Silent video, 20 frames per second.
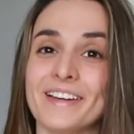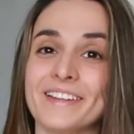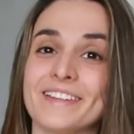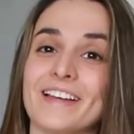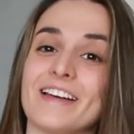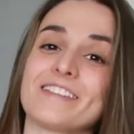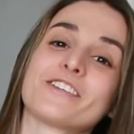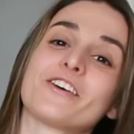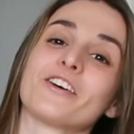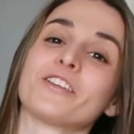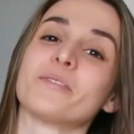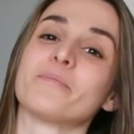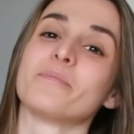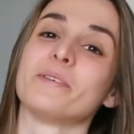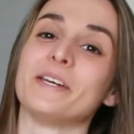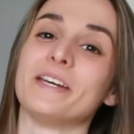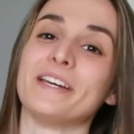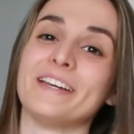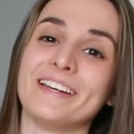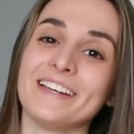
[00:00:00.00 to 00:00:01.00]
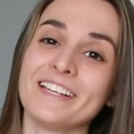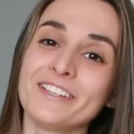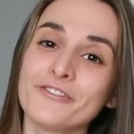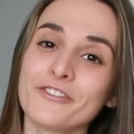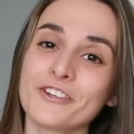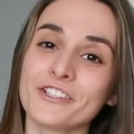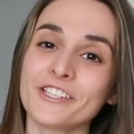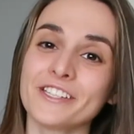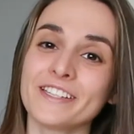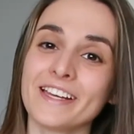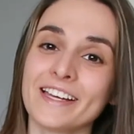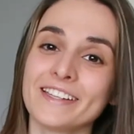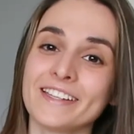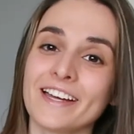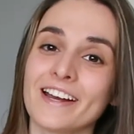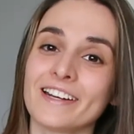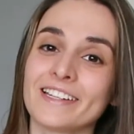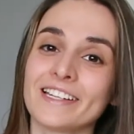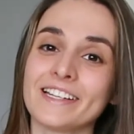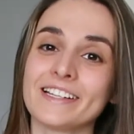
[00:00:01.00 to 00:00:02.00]
that's gonna be it for today,
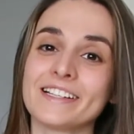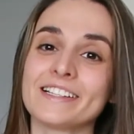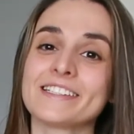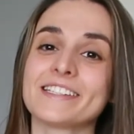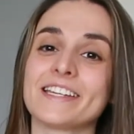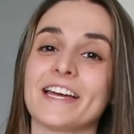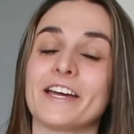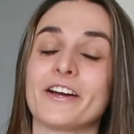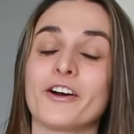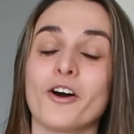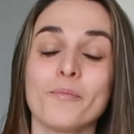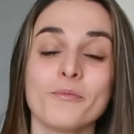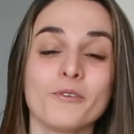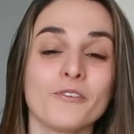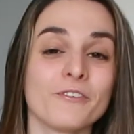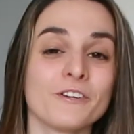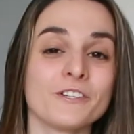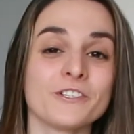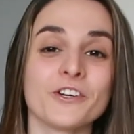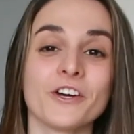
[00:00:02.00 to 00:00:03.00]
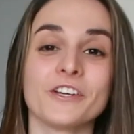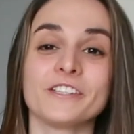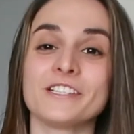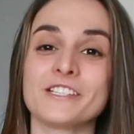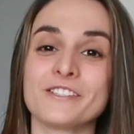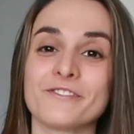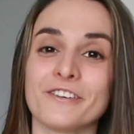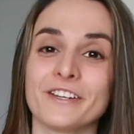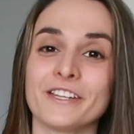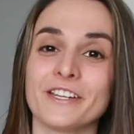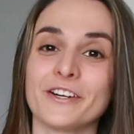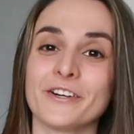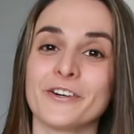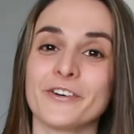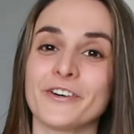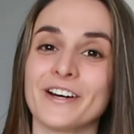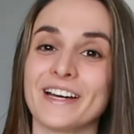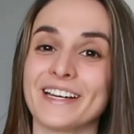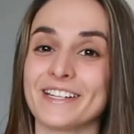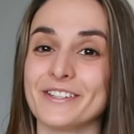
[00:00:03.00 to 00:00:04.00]
darlings. I hope you've enjoyed this
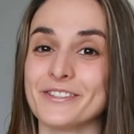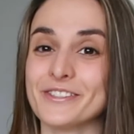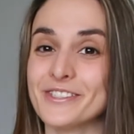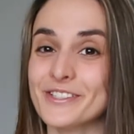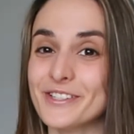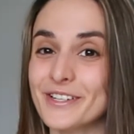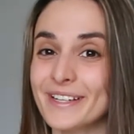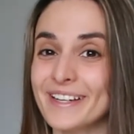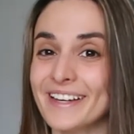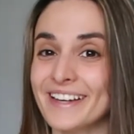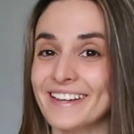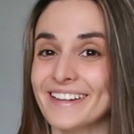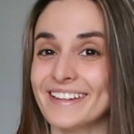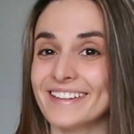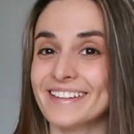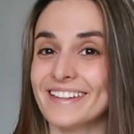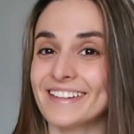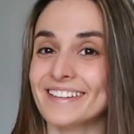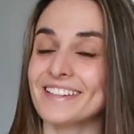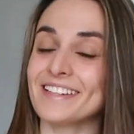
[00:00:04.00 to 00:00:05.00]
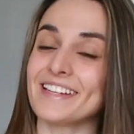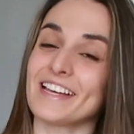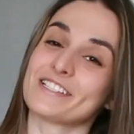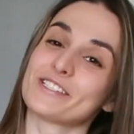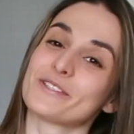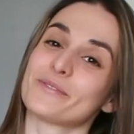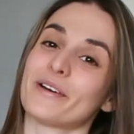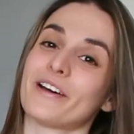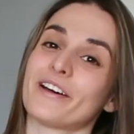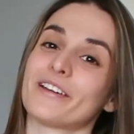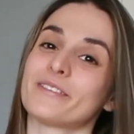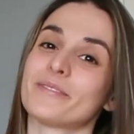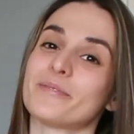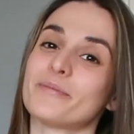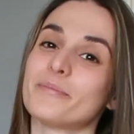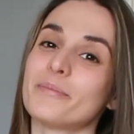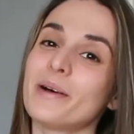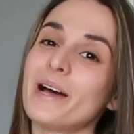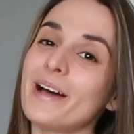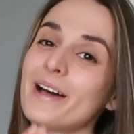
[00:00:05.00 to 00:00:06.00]
video, and I'll see you again in the next one.
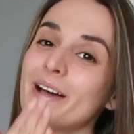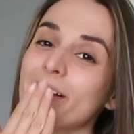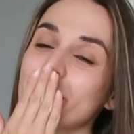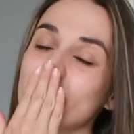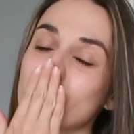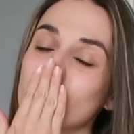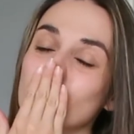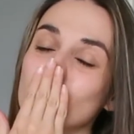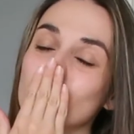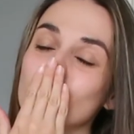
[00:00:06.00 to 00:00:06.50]
Bye!